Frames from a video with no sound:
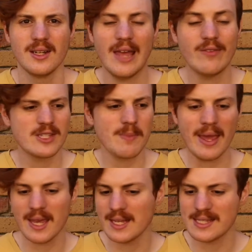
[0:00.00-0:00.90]
If it's
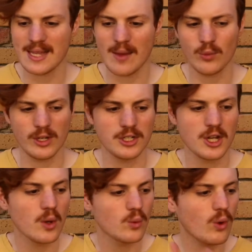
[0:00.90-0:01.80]
making a sandwich,
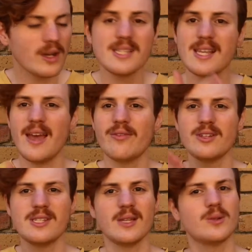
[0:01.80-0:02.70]
what is every
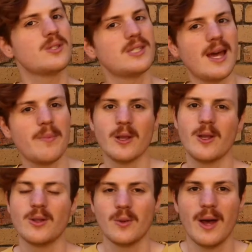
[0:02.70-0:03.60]
single step
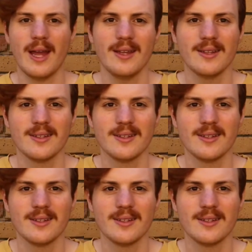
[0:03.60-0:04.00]
along the way?